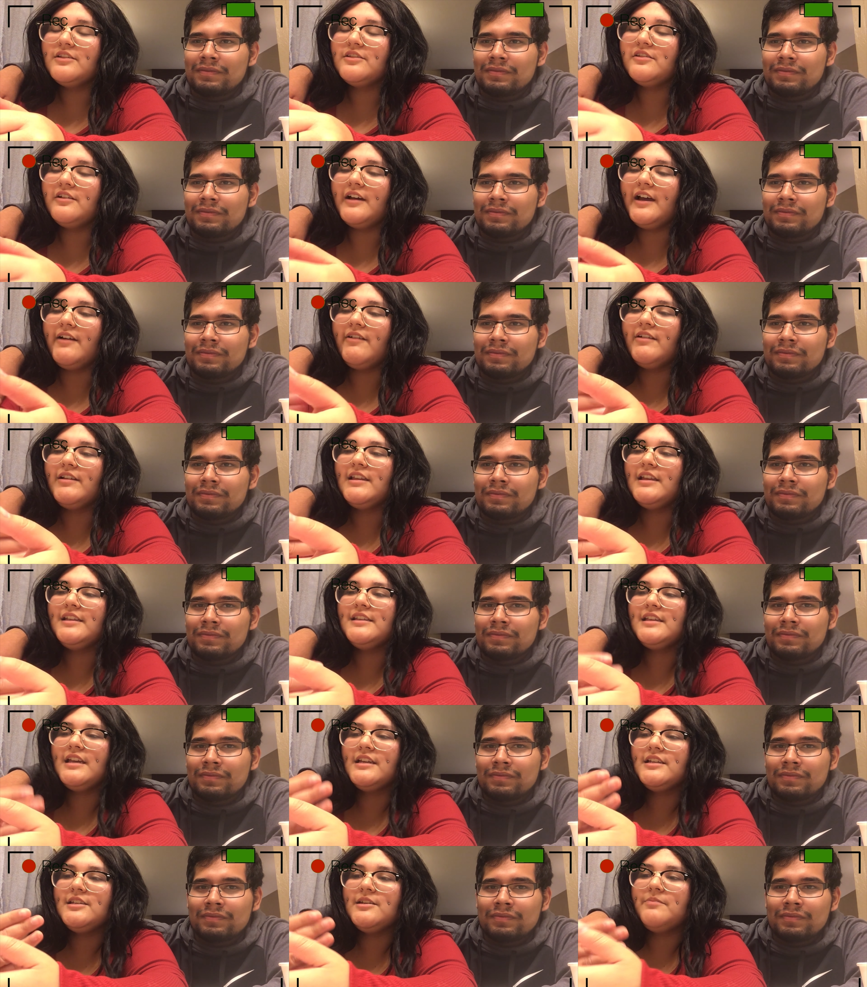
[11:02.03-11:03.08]
Speaker 1: So everything's
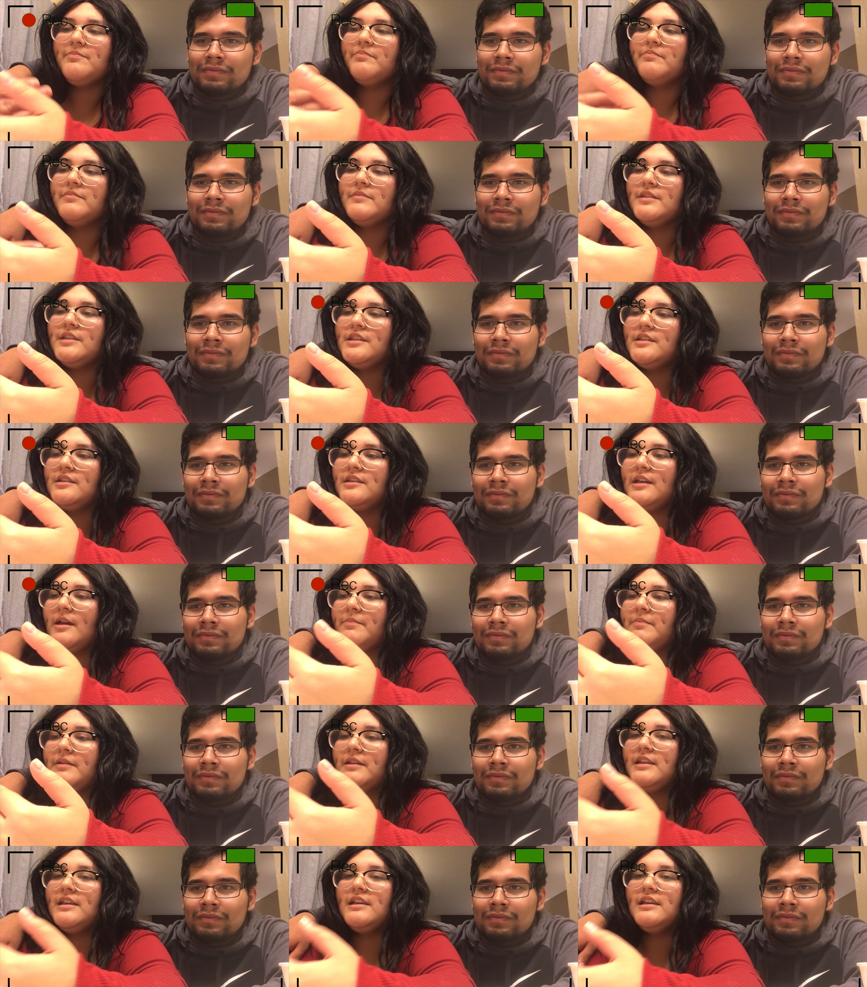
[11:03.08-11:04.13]
like Jap
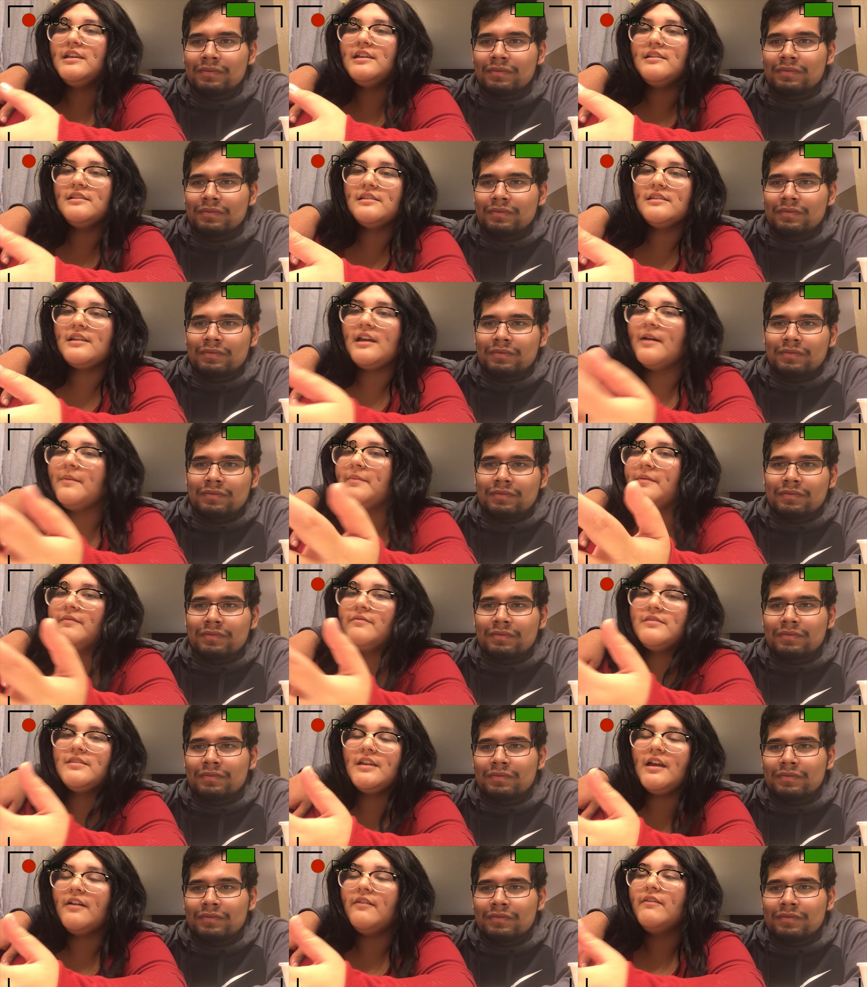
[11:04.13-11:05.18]
Japanese type of
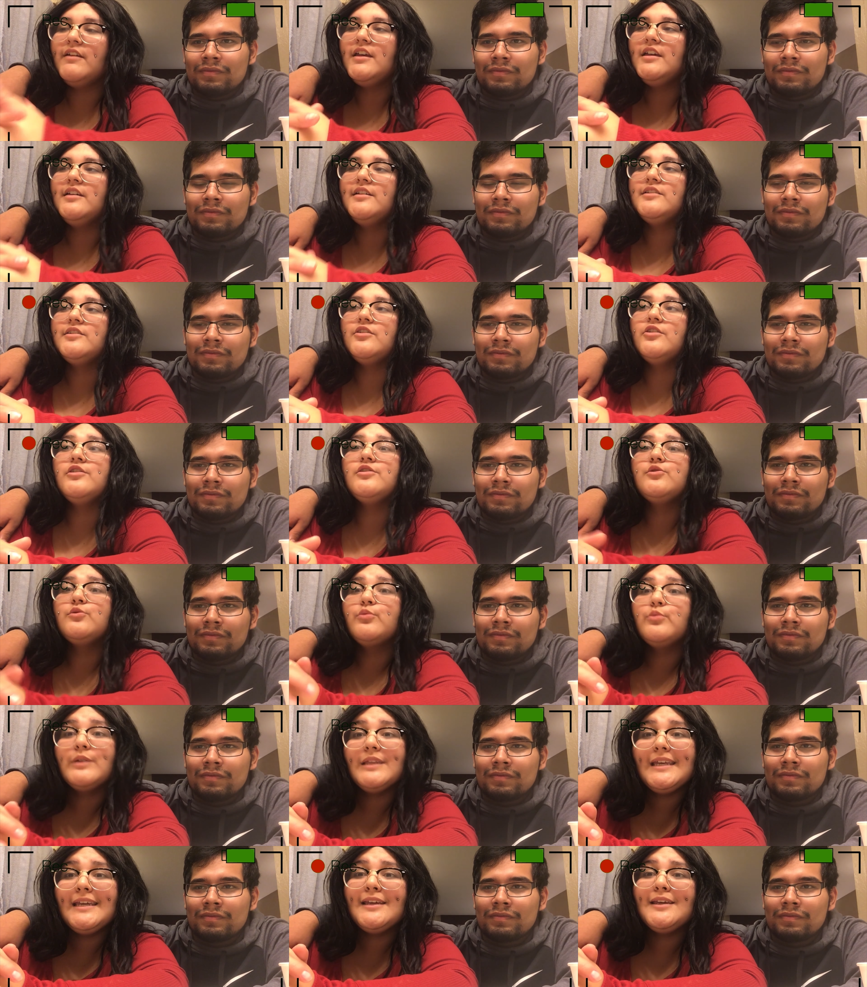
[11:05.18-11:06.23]
stuff. So it's
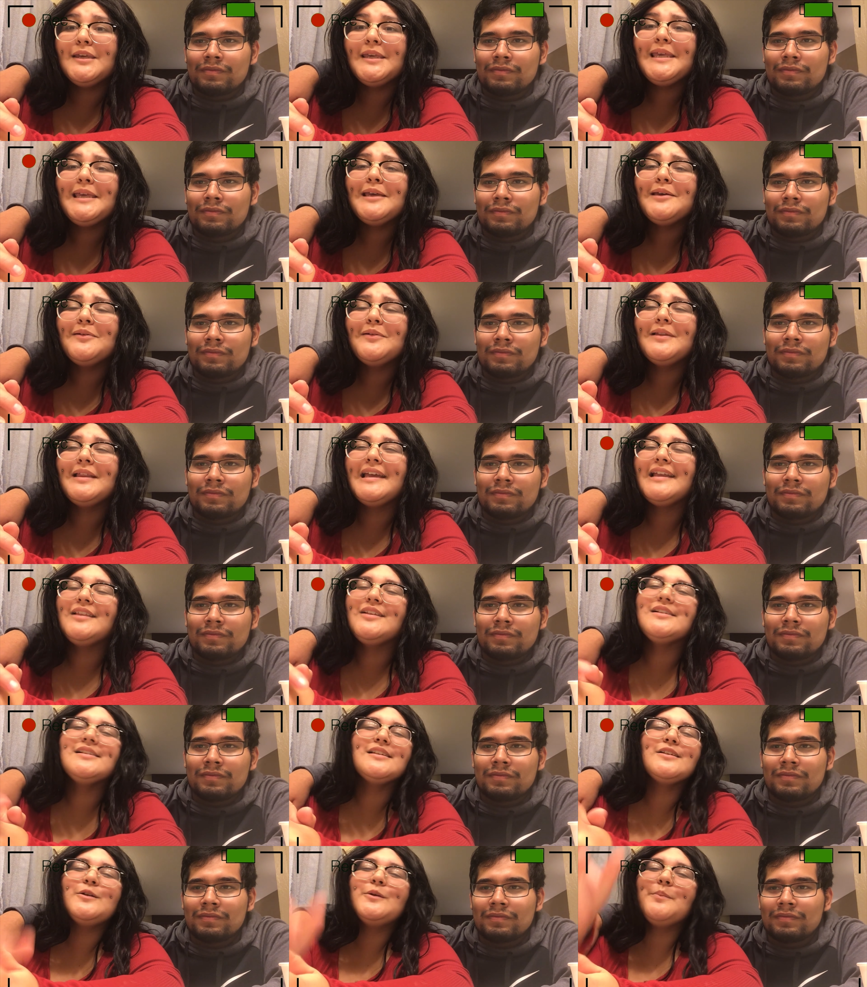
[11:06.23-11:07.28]
really cute. Like
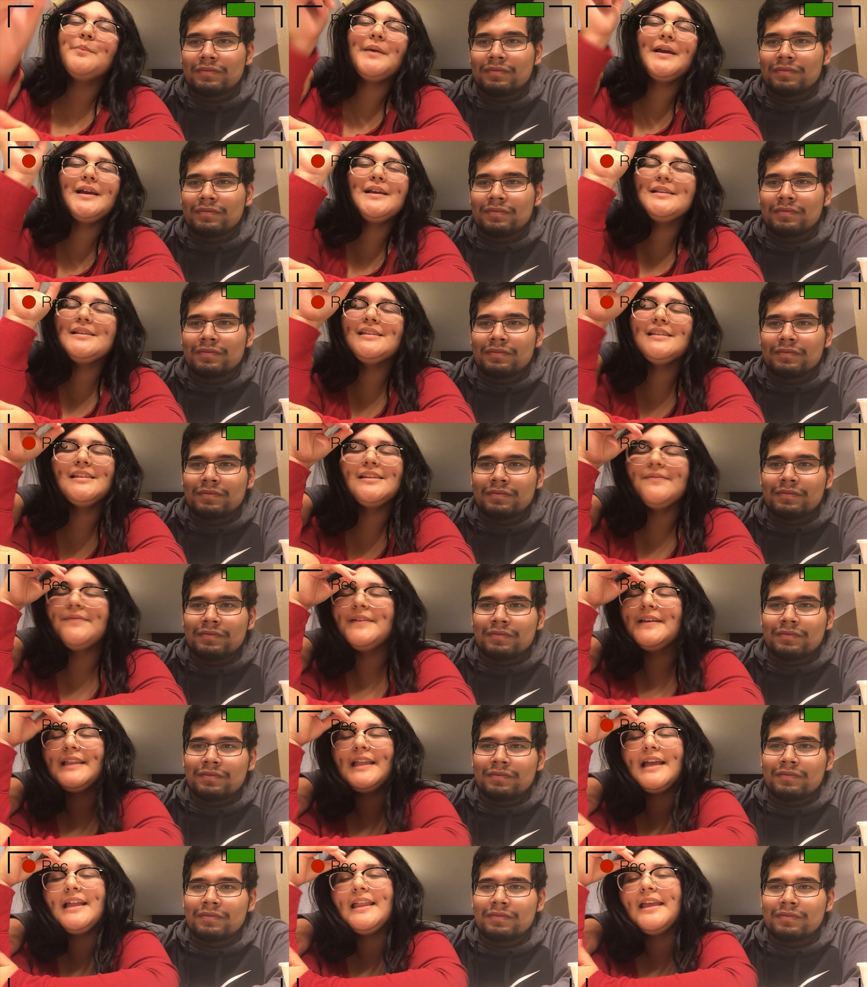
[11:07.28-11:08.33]
there's little bears and stuff like
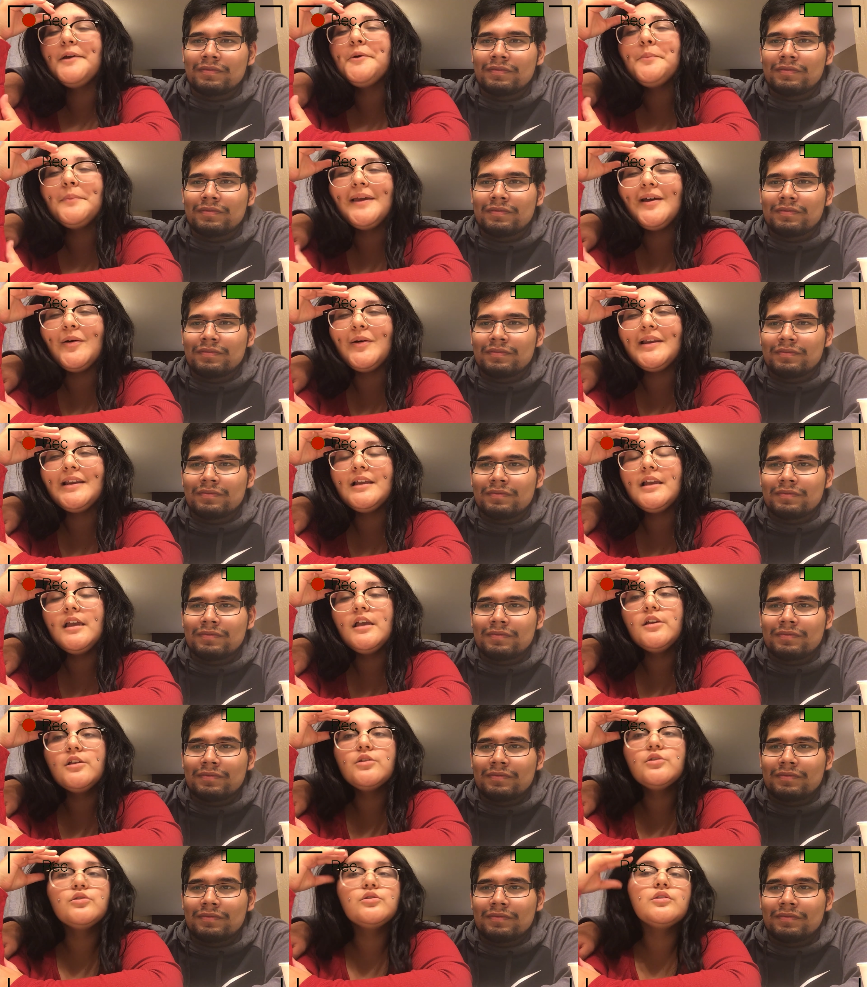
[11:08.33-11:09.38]
that. Like.
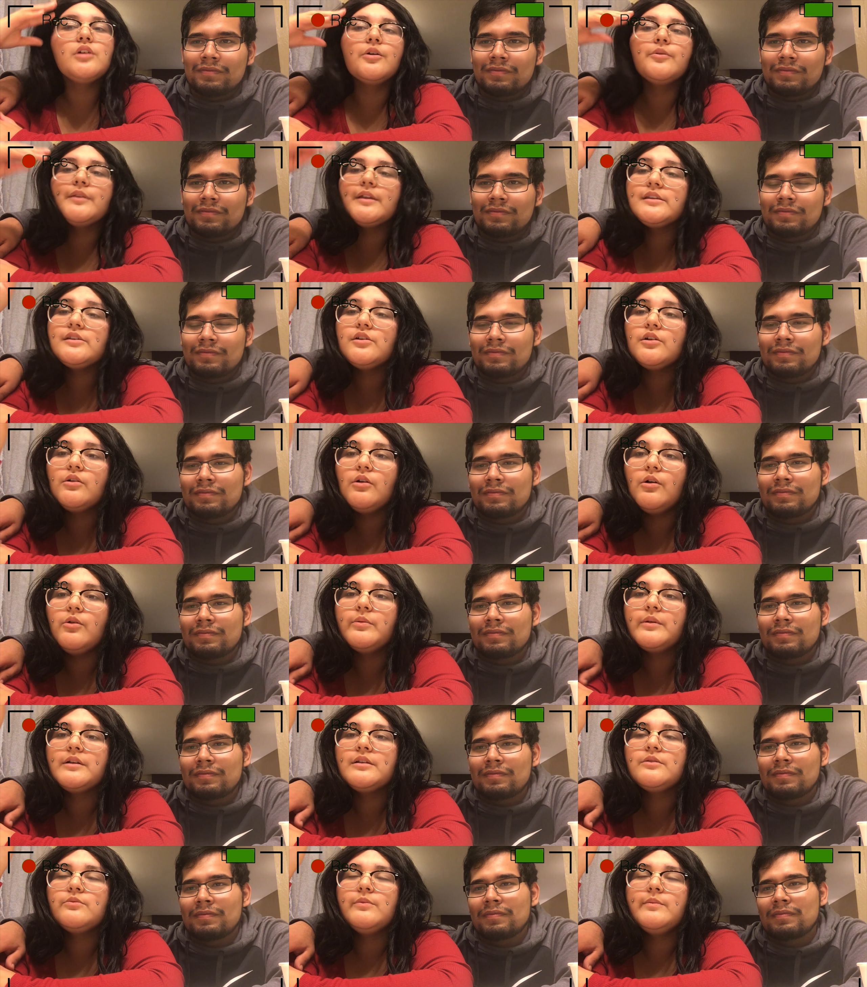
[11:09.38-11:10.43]
So that's our goal. We're